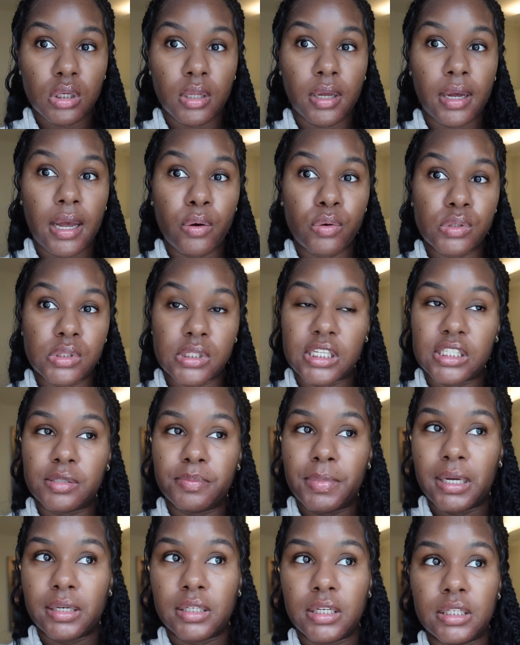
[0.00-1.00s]
Like I was
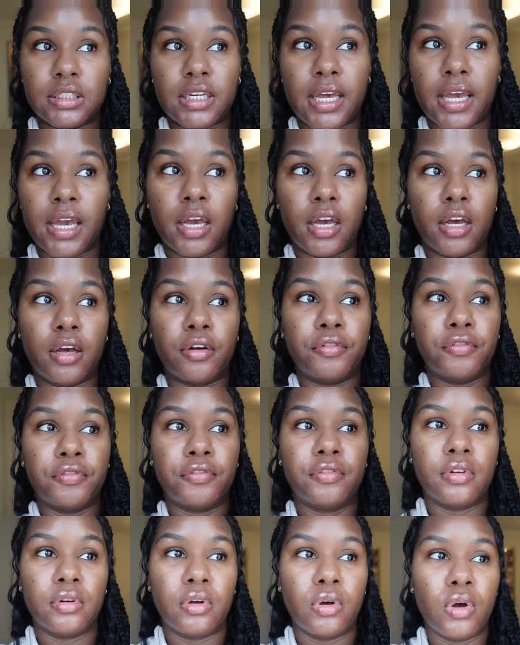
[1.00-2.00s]
expecting to have,
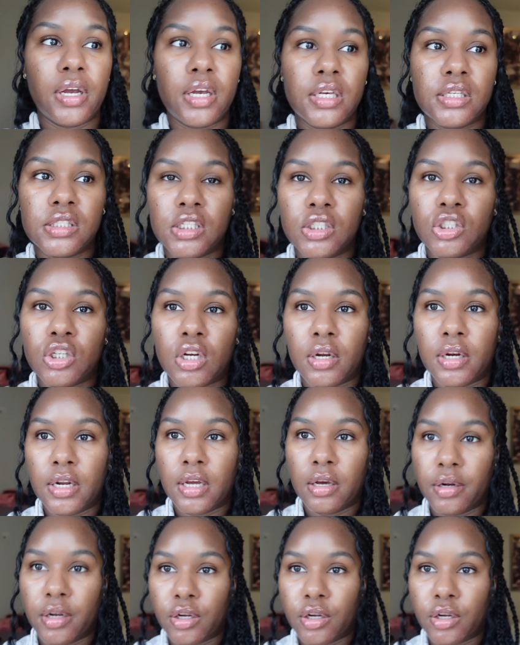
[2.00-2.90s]
oh, I can sit y'all down